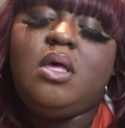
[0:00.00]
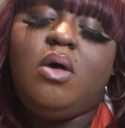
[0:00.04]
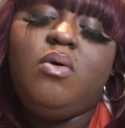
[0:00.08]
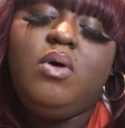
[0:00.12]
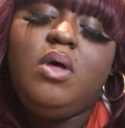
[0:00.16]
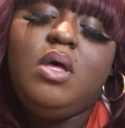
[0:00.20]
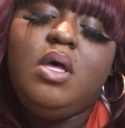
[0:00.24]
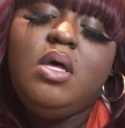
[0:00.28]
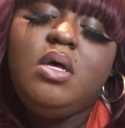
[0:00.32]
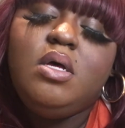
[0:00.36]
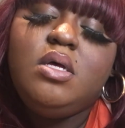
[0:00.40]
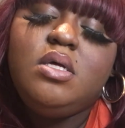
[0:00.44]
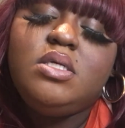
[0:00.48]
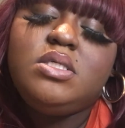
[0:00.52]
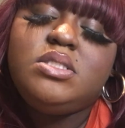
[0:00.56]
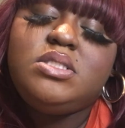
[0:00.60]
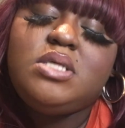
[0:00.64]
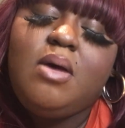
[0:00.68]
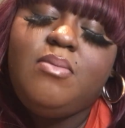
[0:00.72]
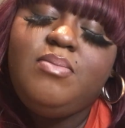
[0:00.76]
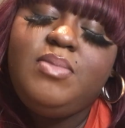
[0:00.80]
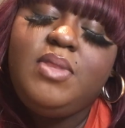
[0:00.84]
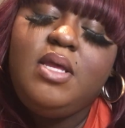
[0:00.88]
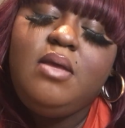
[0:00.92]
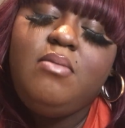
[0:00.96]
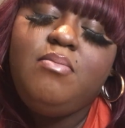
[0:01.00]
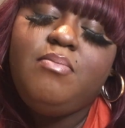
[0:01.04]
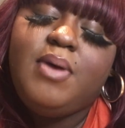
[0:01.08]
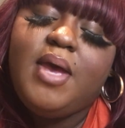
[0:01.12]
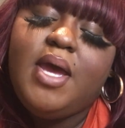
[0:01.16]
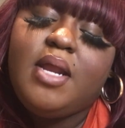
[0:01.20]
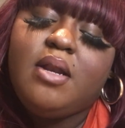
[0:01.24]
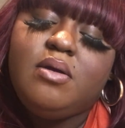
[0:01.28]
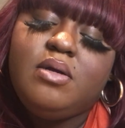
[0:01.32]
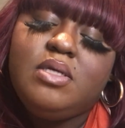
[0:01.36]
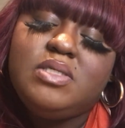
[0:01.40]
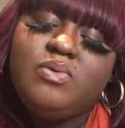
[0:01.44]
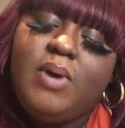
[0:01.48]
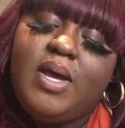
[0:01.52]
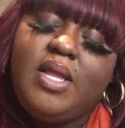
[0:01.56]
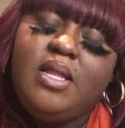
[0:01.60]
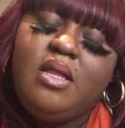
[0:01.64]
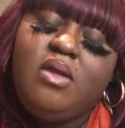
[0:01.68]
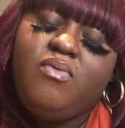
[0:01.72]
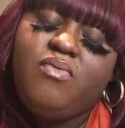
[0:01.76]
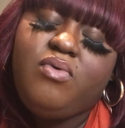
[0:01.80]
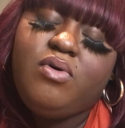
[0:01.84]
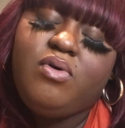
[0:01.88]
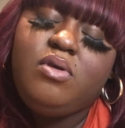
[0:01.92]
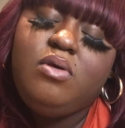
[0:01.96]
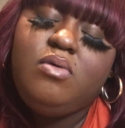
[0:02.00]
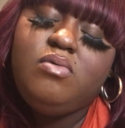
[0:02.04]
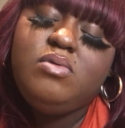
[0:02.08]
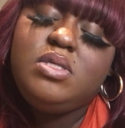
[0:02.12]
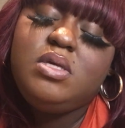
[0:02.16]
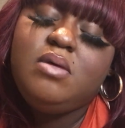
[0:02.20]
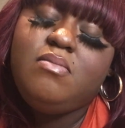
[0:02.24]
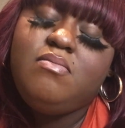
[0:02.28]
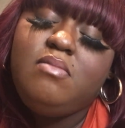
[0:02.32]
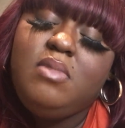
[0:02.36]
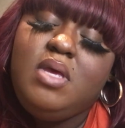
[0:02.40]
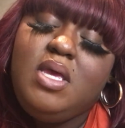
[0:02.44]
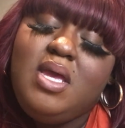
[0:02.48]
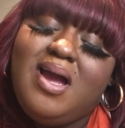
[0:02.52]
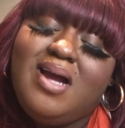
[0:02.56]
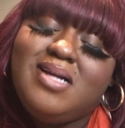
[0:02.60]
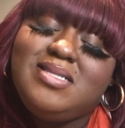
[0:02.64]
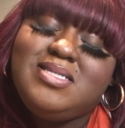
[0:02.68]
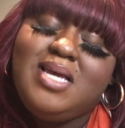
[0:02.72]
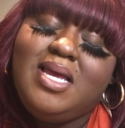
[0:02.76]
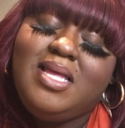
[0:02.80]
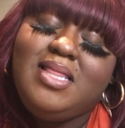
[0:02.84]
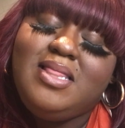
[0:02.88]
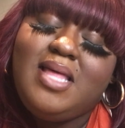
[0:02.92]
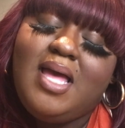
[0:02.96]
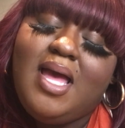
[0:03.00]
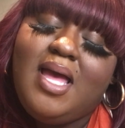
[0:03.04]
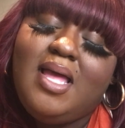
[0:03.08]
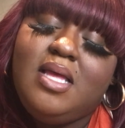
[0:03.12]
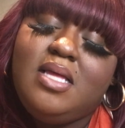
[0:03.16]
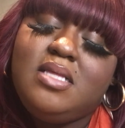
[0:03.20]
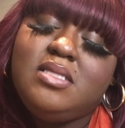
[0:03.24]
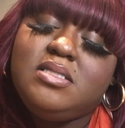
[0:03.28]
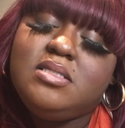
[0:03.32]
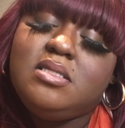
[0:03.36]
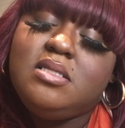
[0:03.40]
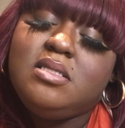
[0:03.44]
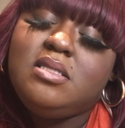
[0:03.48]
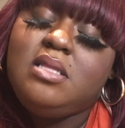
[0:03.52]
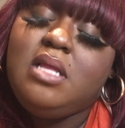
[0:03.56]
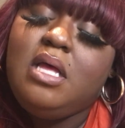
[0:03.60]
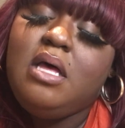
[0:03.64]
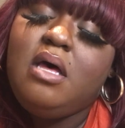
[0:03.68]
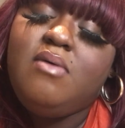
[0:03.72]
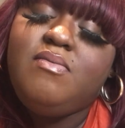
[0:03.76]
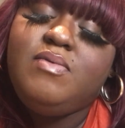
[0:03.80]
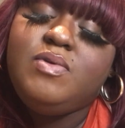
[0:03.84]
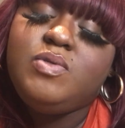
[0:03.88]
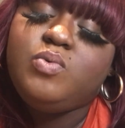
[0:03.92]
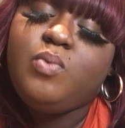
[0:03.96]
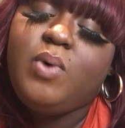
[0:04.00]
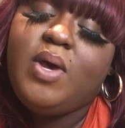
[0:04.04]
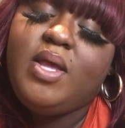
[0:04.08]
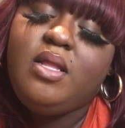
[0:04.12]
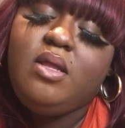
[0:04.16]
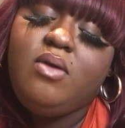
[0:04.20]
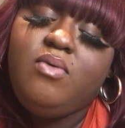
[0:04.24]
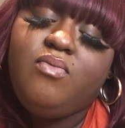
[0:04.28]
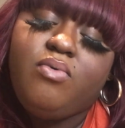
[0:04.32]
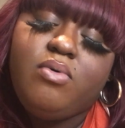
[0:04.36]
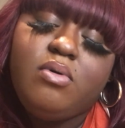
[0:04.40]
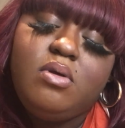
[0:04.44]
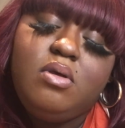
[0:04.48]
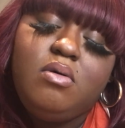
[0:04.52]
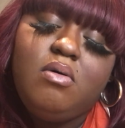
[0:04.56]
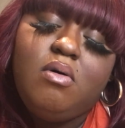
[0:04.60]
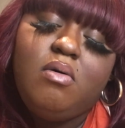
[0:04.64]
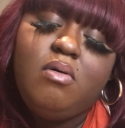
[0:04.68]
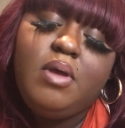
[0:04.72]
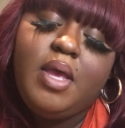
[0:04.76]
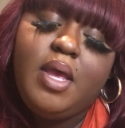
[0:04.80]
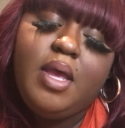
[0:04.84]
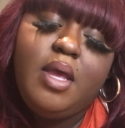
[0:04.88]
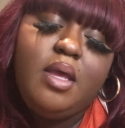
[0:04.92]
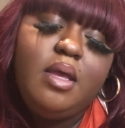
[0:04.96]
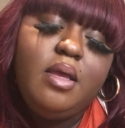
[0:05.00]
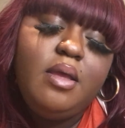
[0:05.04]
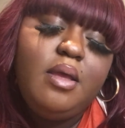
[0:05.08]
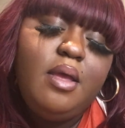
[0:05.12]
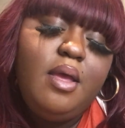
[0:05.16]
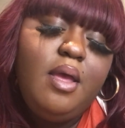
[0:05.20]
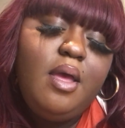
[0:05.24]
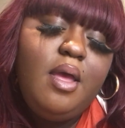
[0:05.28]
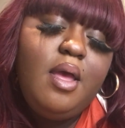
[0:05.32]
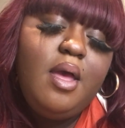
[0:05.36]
So something better is waiting for you. To me, I take that love is waiting for you, okay?